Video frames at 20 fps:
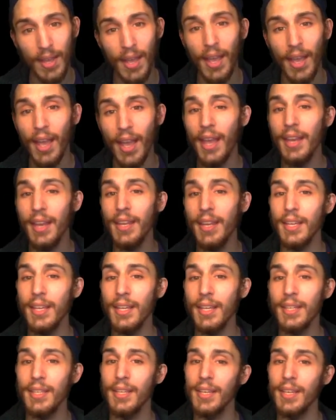Any
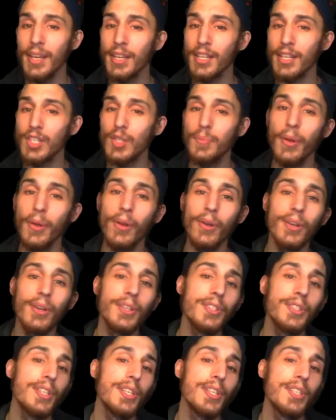
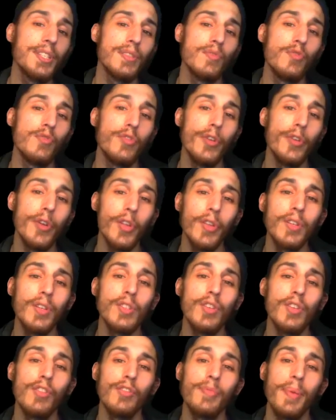experiences and feelings
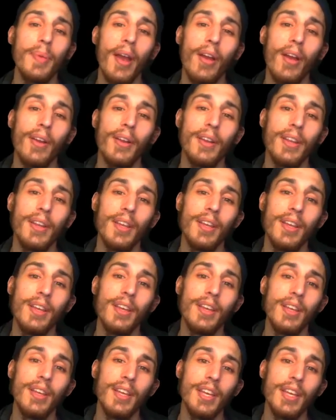of parent
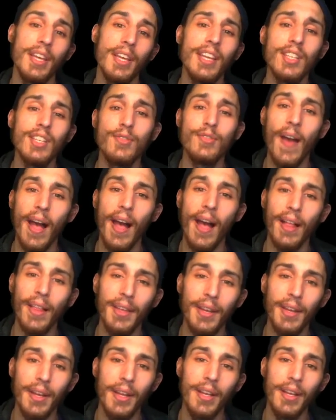is valid
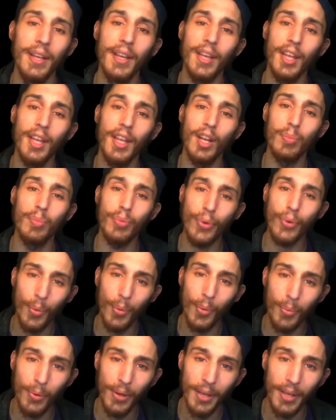and
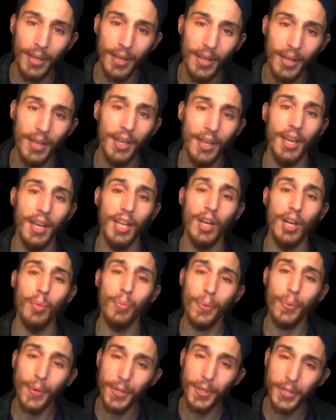appropriate and
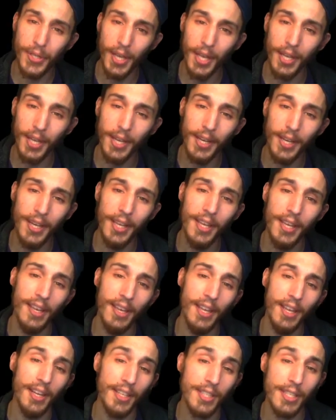appreciated
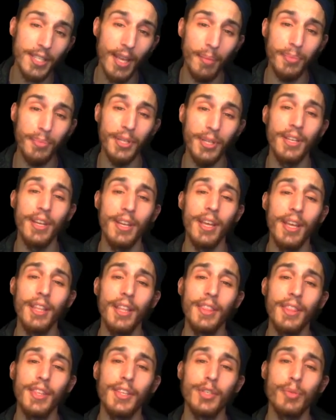and accepted in
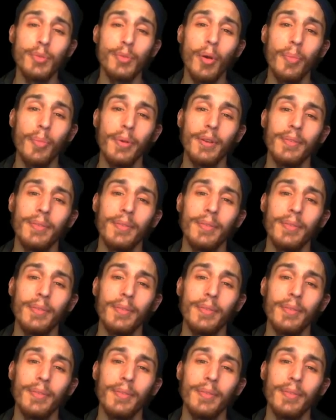this moment.